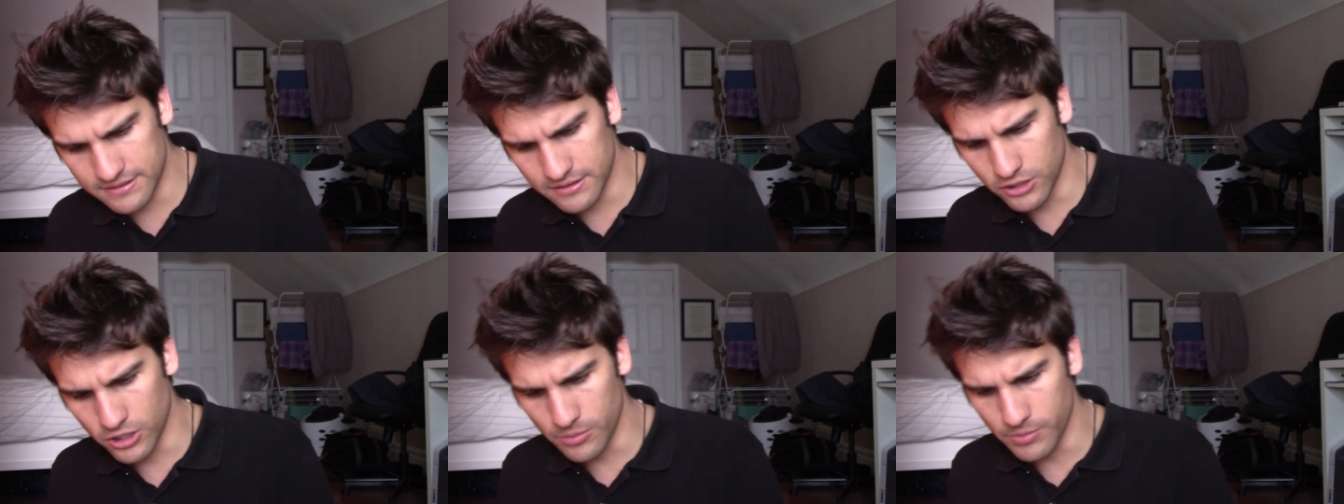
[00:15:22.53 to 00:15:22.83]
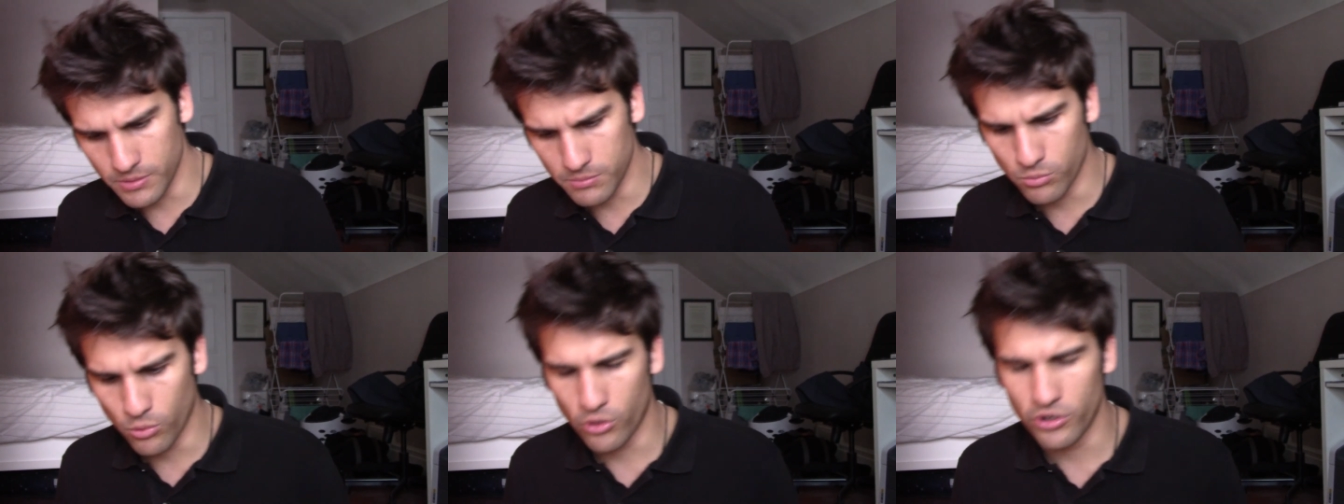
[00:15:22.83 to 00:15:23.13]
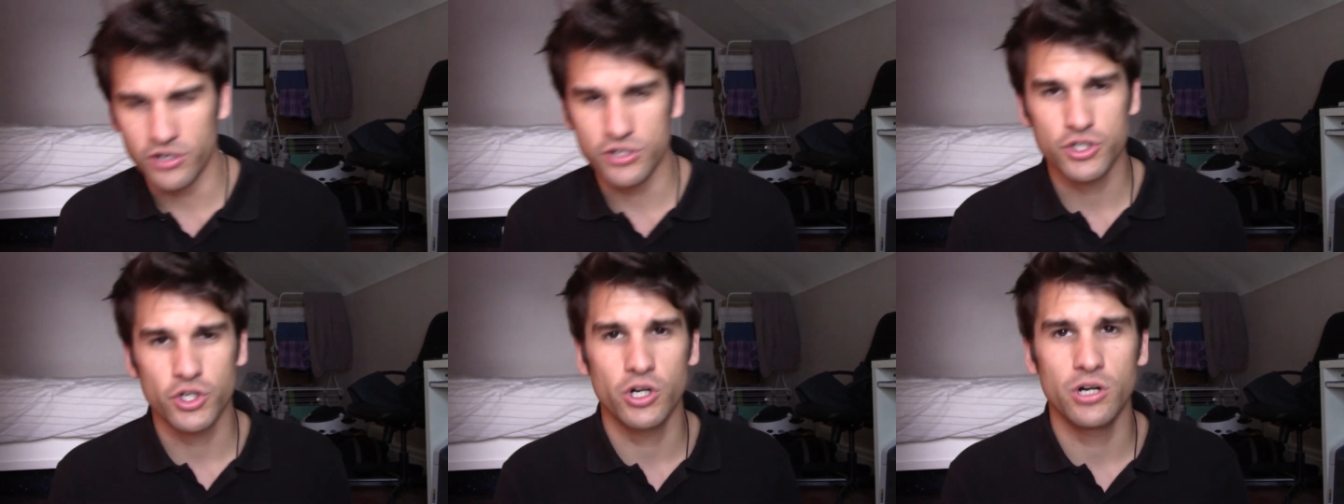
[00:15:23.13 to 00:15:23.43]
a little bit more
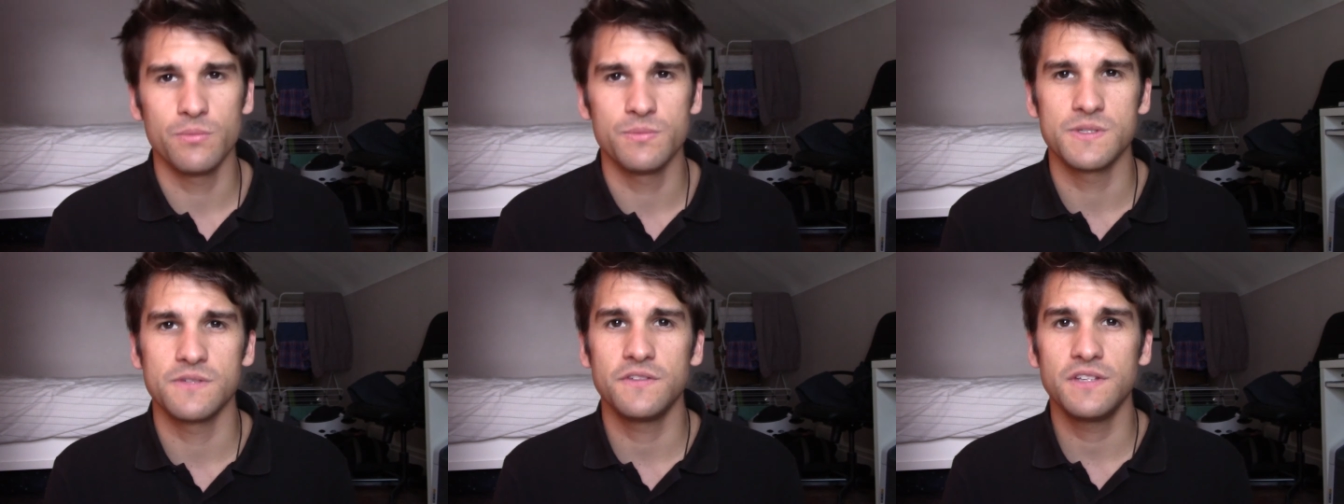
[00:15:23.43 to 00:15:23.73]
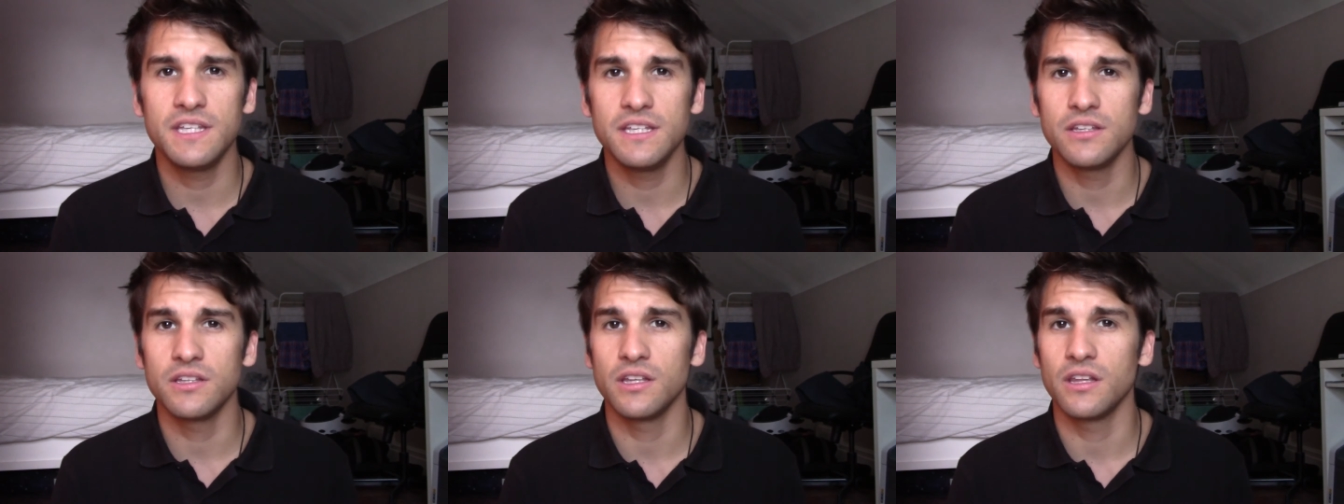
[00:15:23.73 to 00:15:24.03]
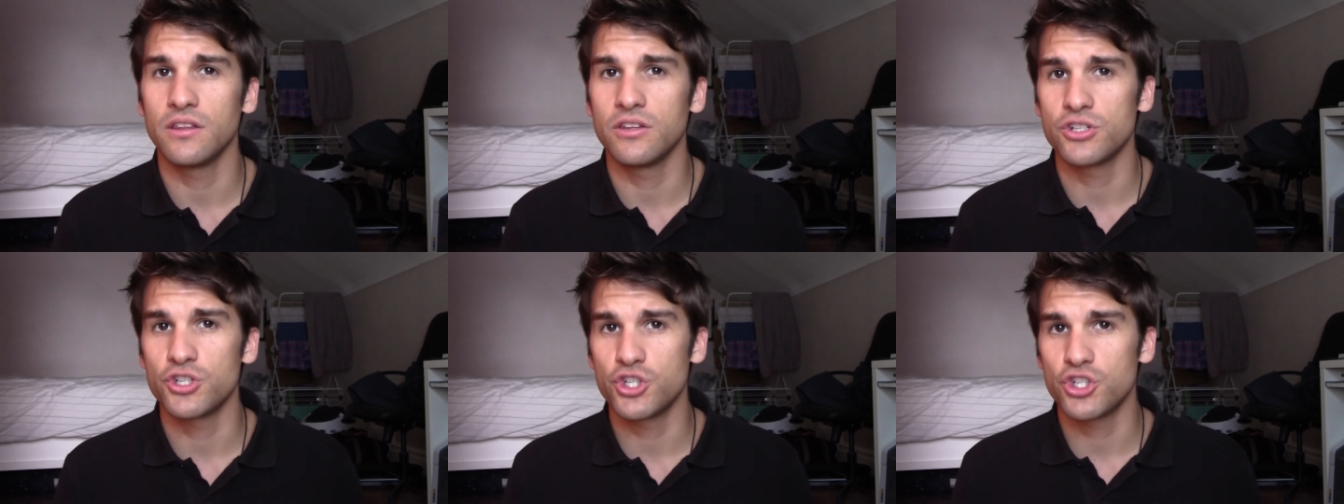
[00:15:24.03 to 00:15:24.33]
in terms of
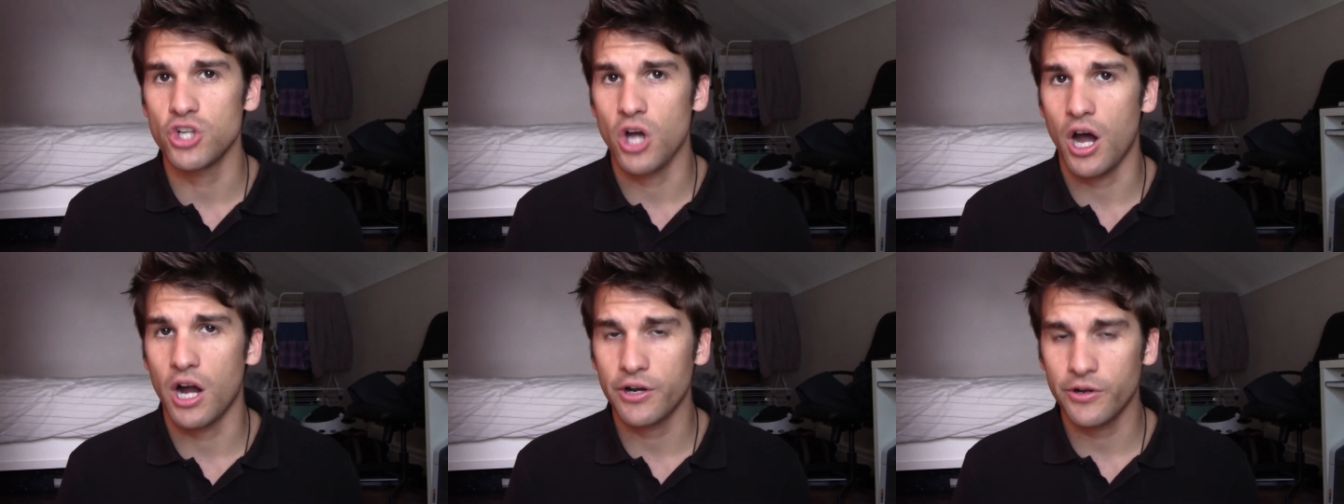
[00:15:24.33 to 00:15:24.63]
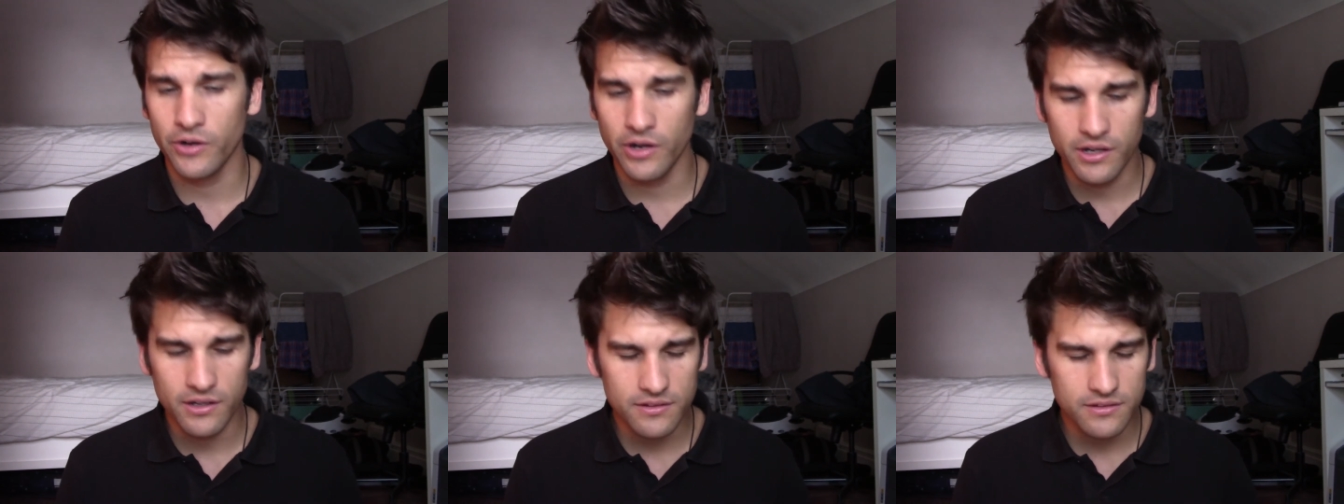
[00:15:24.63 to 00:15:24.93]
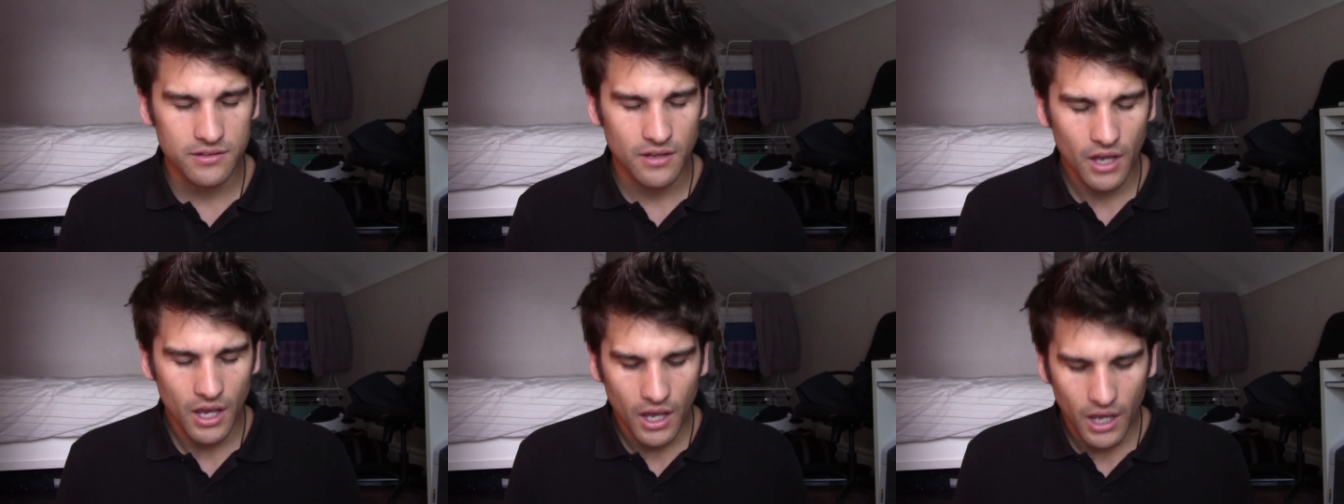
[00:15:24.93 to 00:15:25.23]
healing the chakras,